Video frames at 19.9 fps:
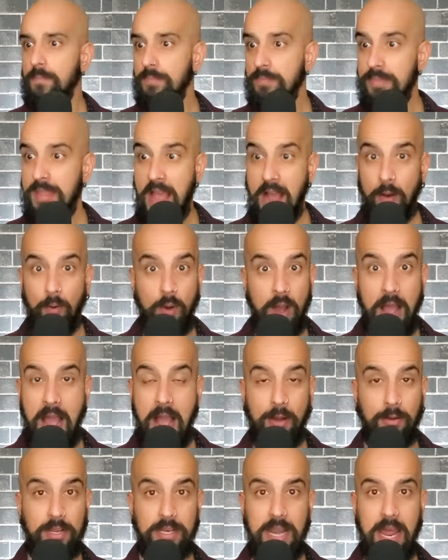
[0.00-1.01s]
Now,
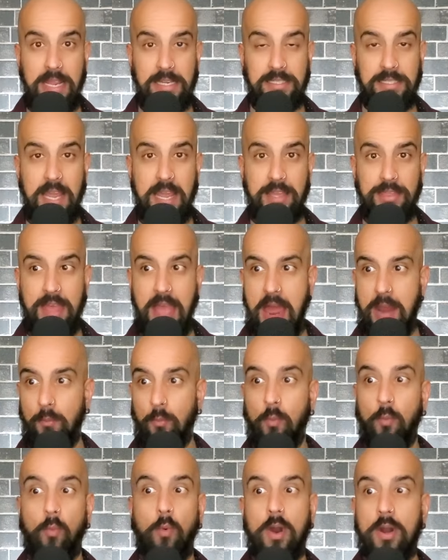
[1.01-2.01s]
how can I say that?
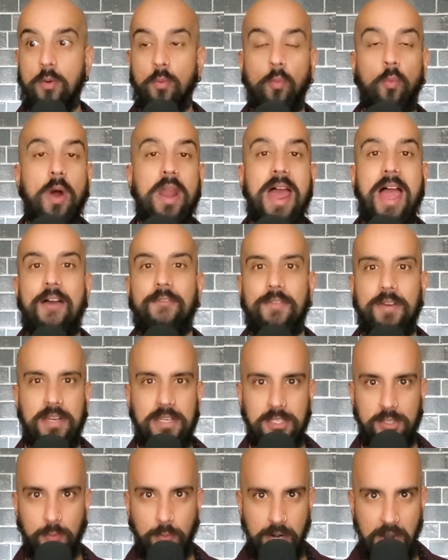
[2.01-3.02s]
What what
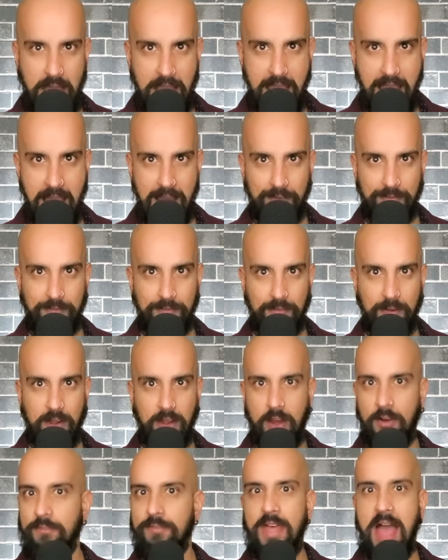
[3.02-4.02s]
evidence would I have
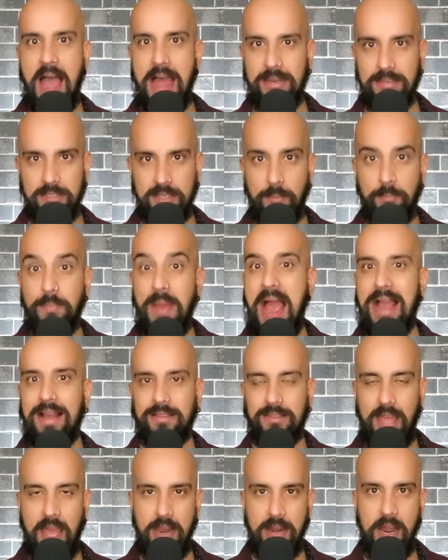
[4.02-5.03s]
of that to
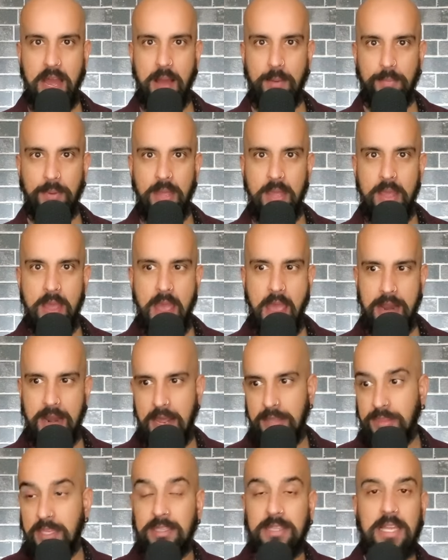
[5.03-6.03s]
back that up? And
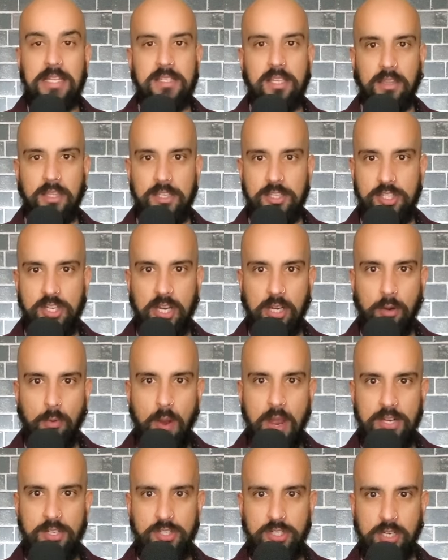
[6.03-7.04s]
I think that's a legit
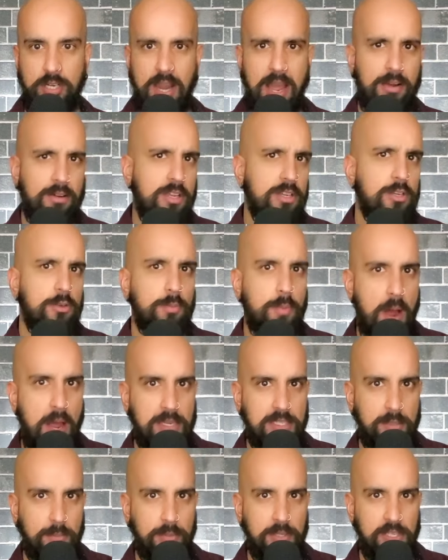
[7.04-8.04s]
question. How can you
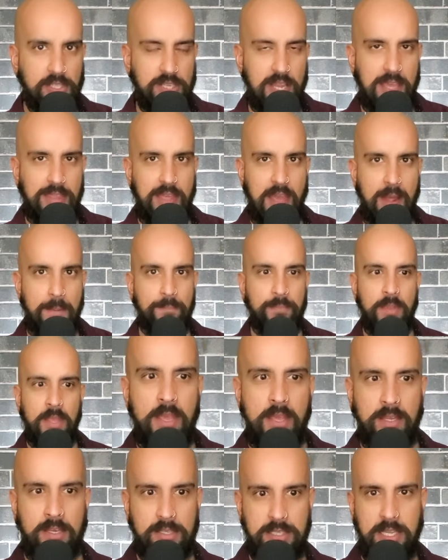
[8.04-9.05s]
possibly say that?
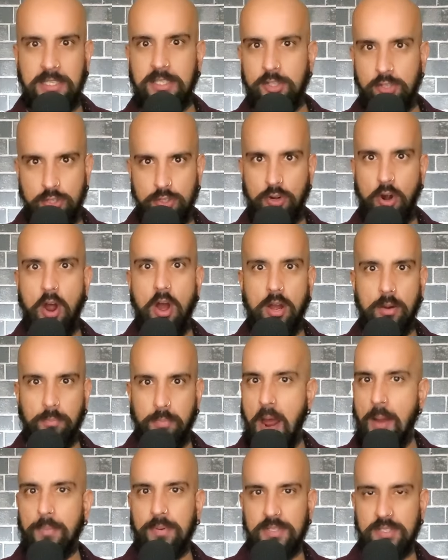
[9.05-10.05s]
Because that's a strong
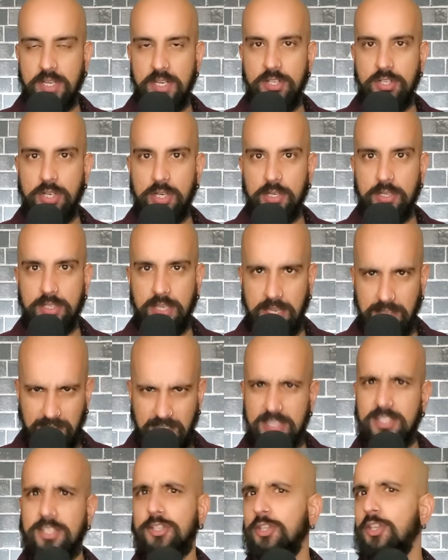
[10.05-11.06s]
proposition. Say
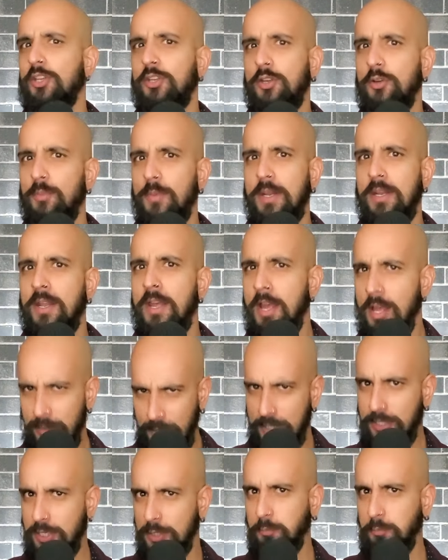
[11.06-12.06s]
this is the human.
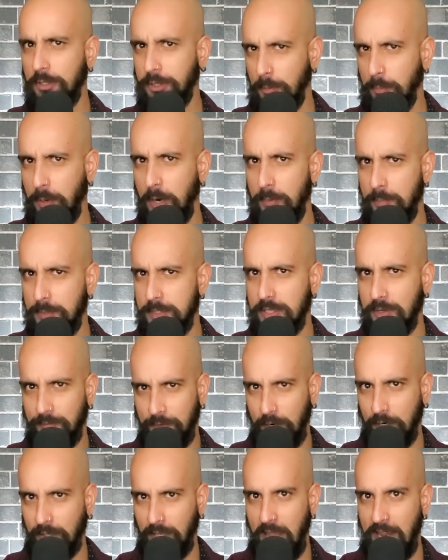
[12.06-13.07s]
This is what the purpose of
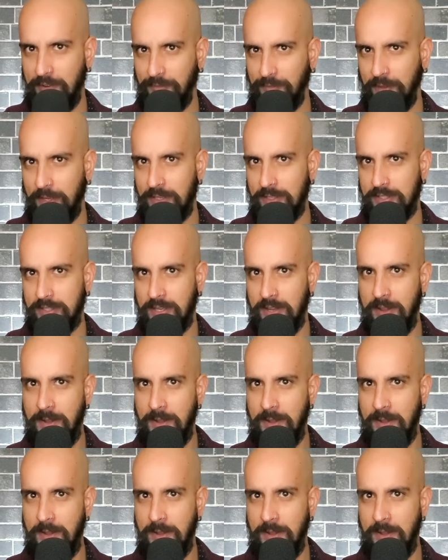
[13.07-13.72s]
your life is.